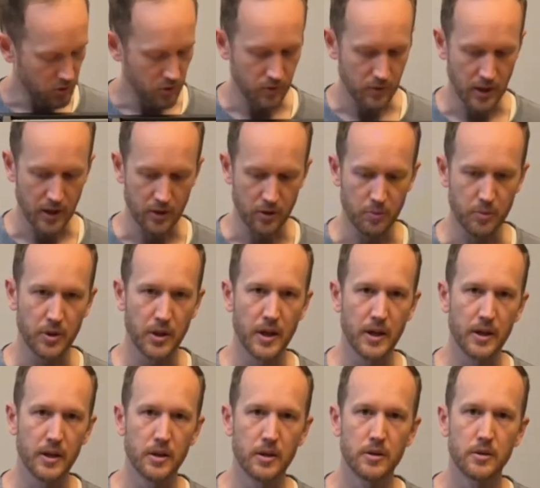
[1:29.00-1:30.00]
You've got your
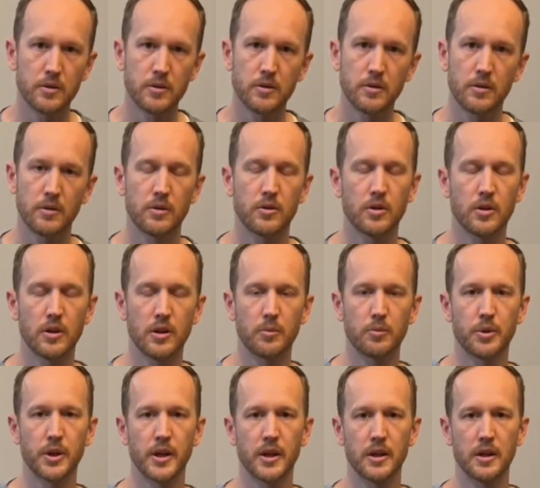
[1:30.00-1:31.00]
plug, so you can
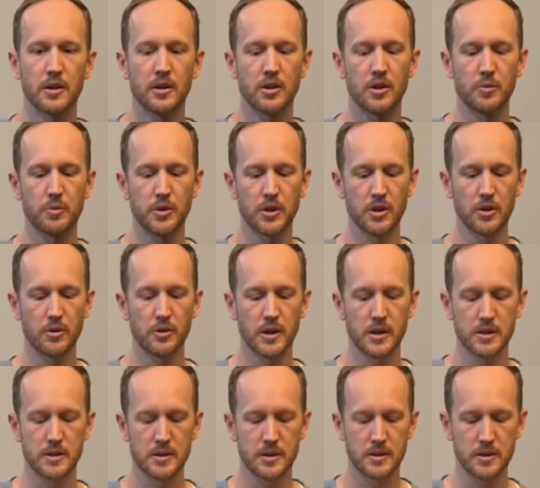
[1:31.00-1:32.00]
plug it into the
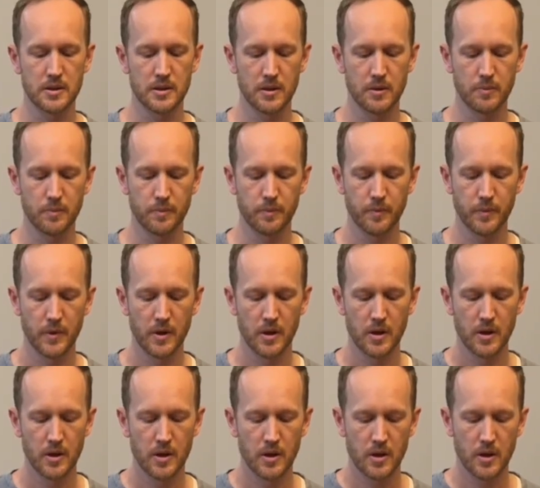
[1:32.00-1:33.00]
POS system.
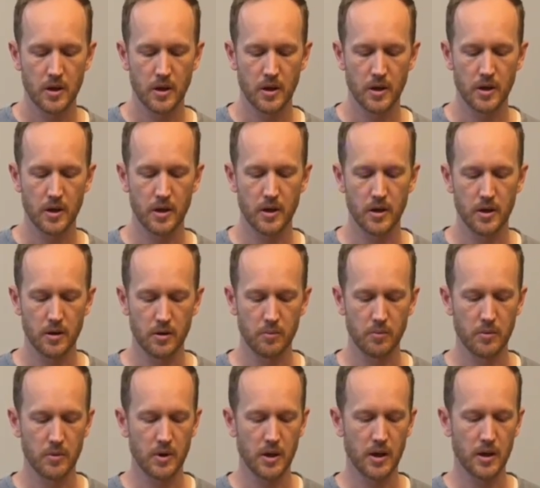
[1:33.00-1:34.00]

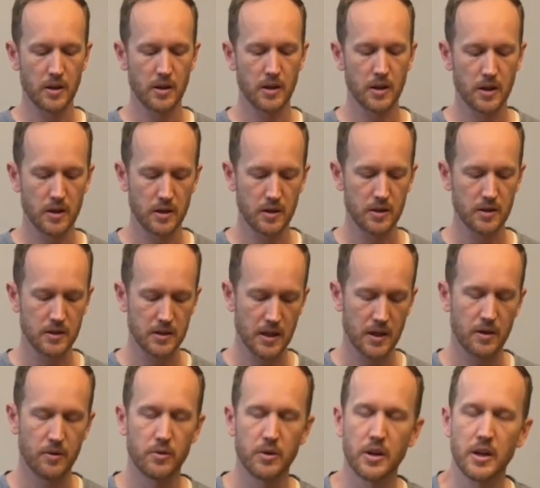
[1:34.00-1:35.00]
And then it's got
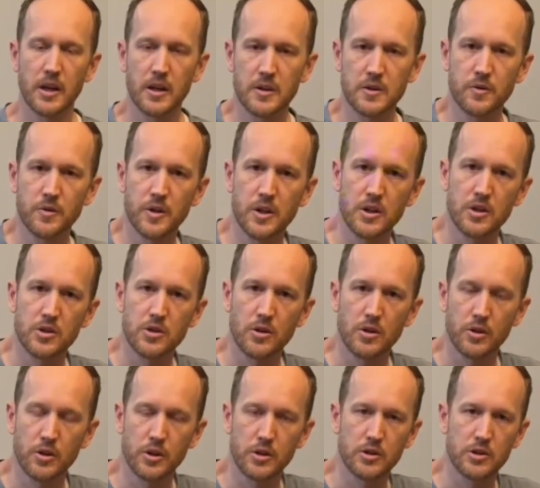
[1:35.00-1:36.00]
a really nice finish, so
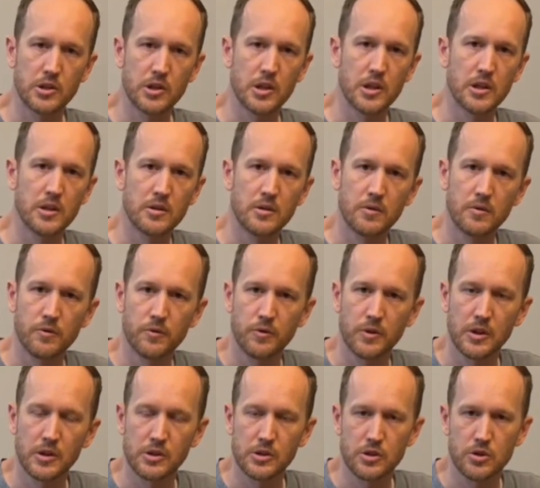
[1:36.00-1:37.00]
it looks good,
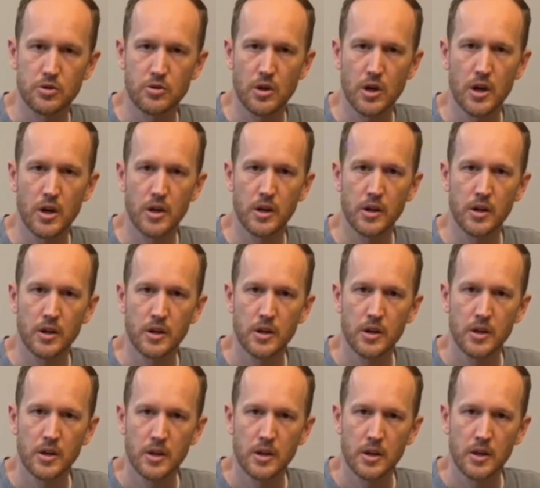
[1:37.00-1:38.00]
feels strong,
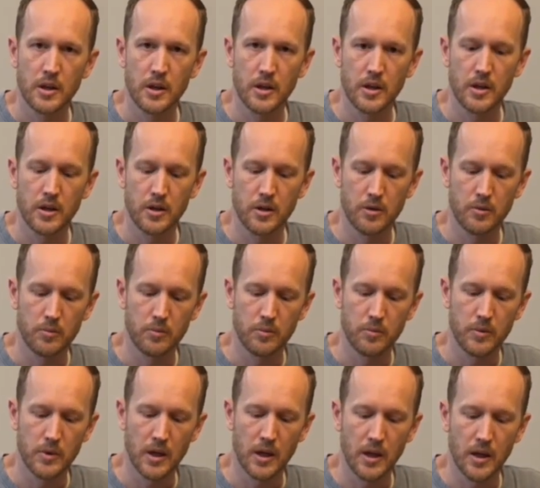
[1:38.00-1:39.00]

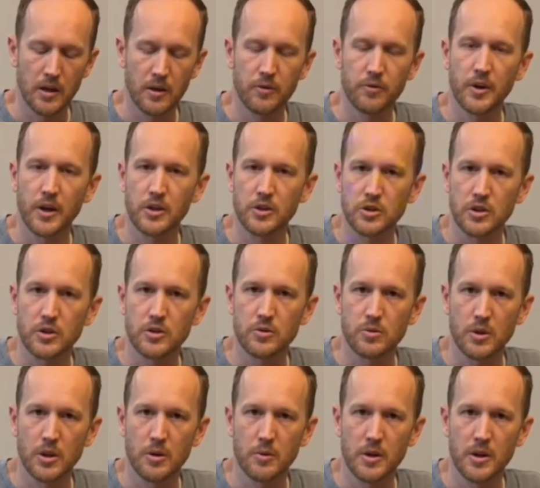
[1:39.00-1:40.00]
and it functions
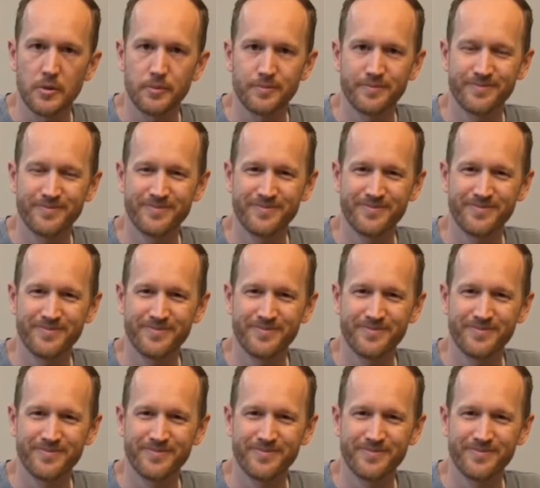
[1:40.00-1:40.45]
really well.